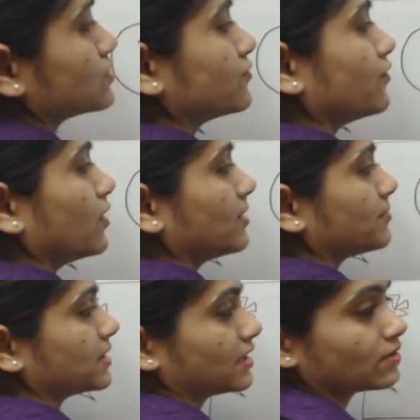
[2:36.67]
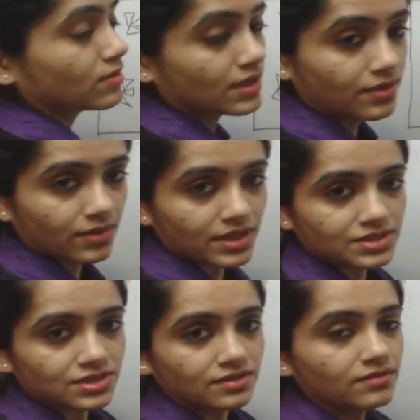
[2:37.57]
So for a particular
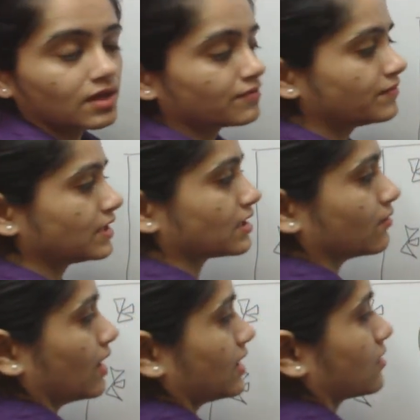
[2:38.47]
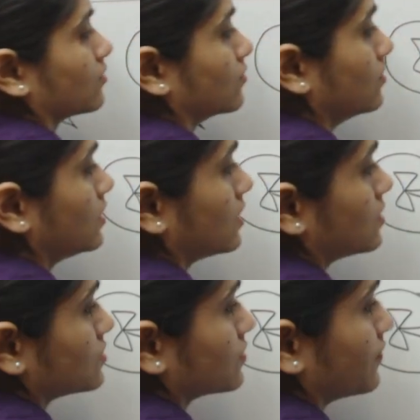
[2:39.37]
location, we require a code.
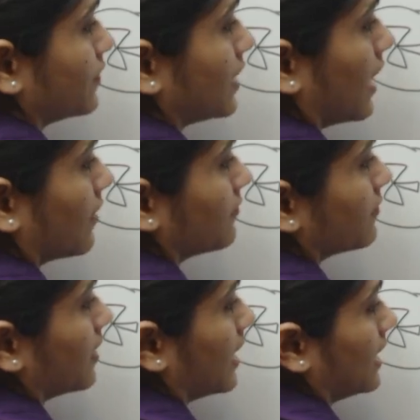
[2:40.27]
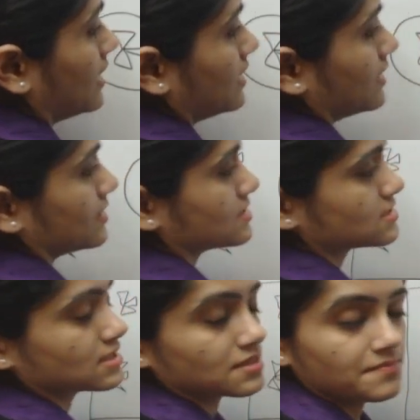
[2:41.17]
So we have
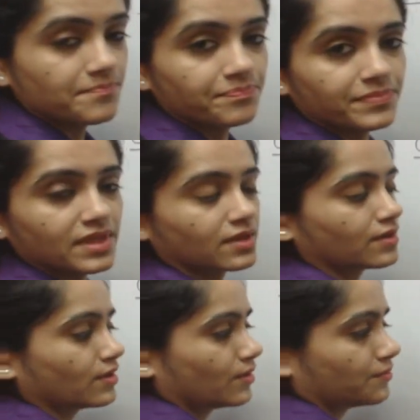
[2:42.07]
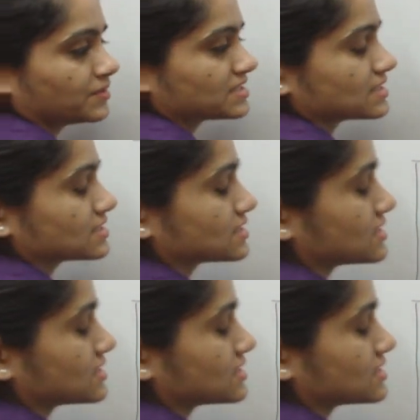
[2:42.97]
LAC, which